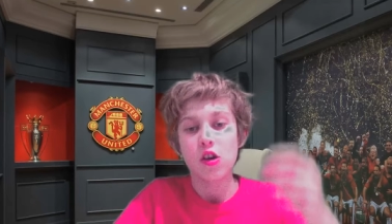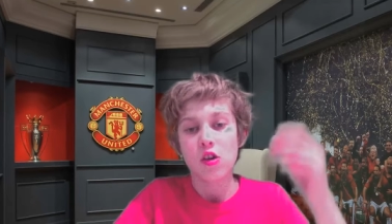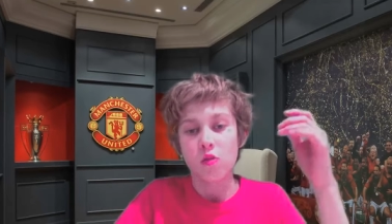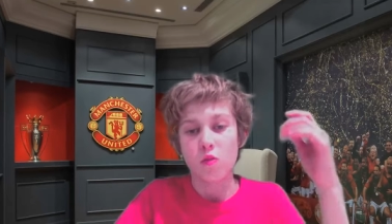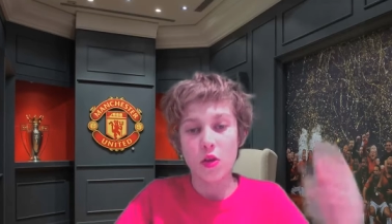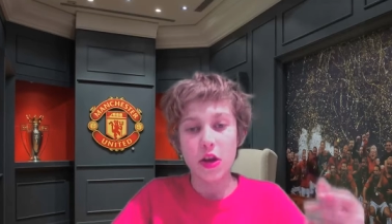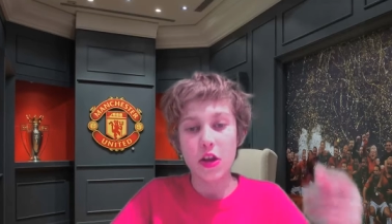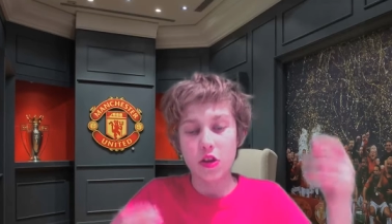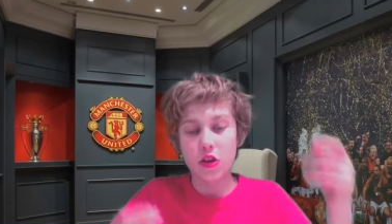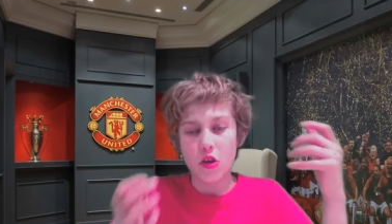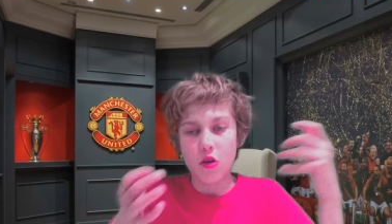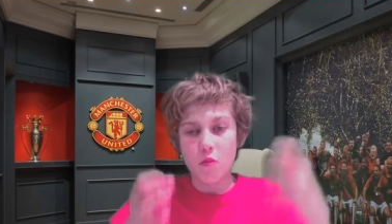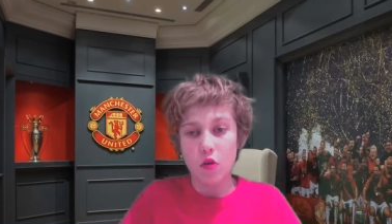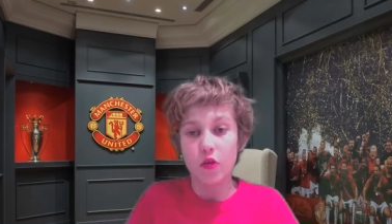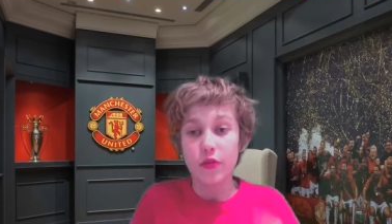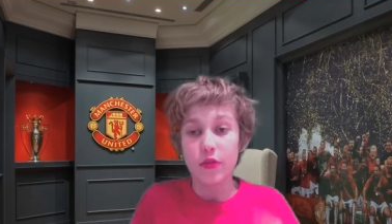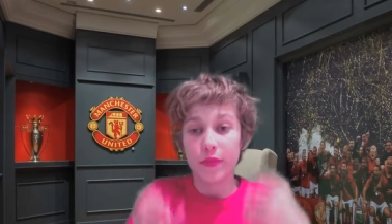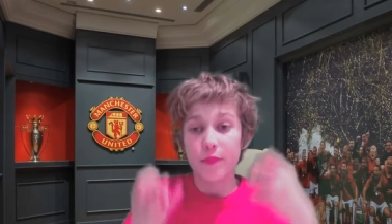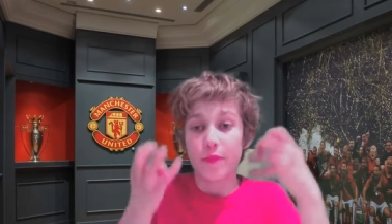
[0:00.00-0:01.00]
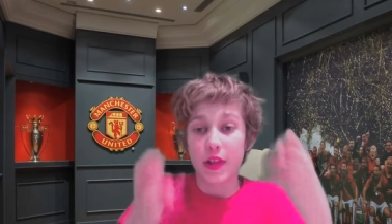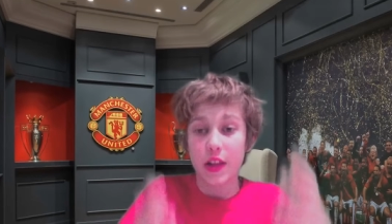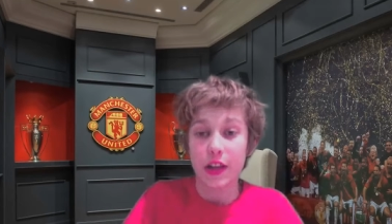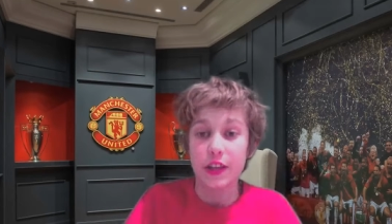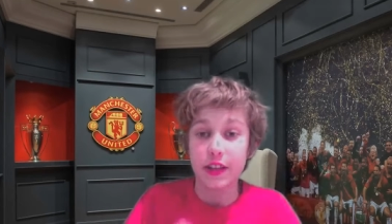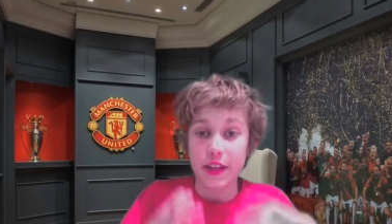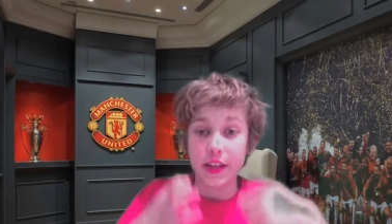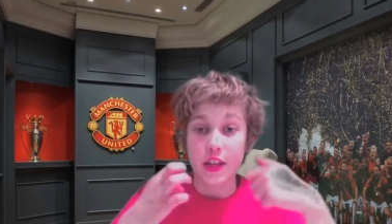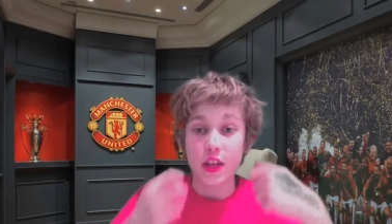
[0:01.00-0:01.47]
We don't want
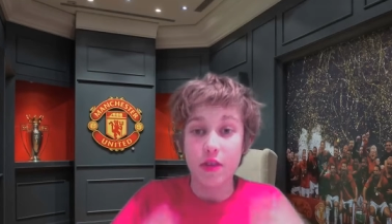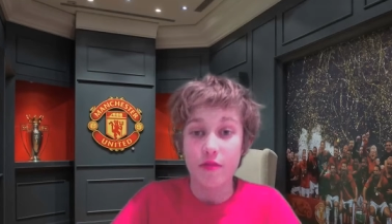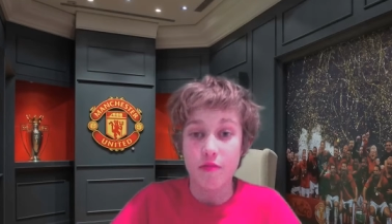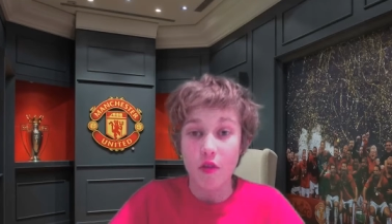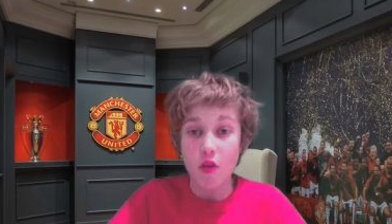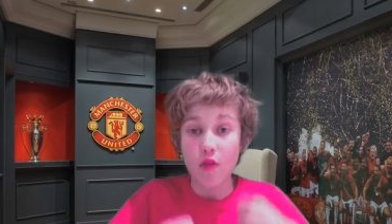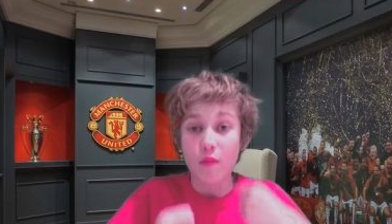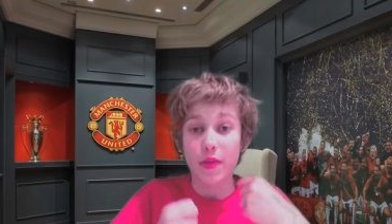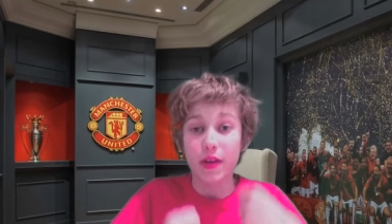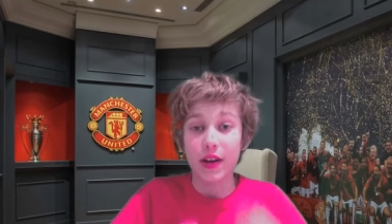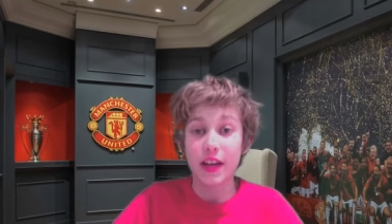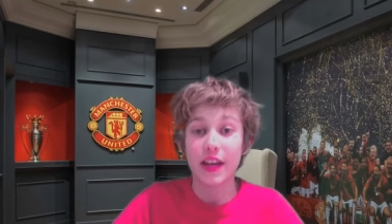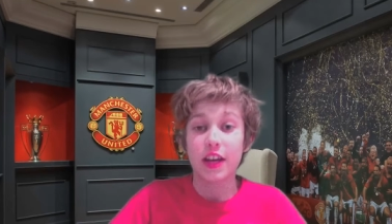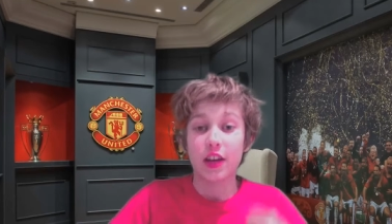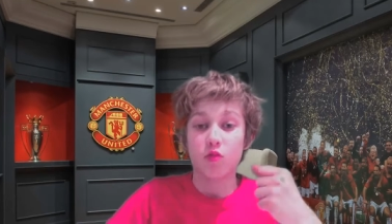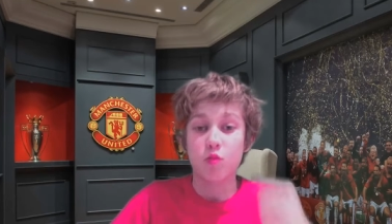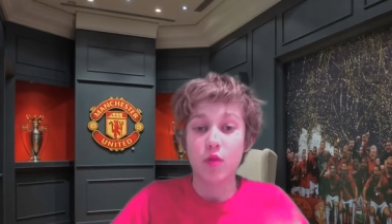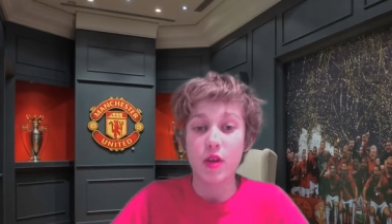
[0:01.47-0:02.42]
bloody Europa Leagues.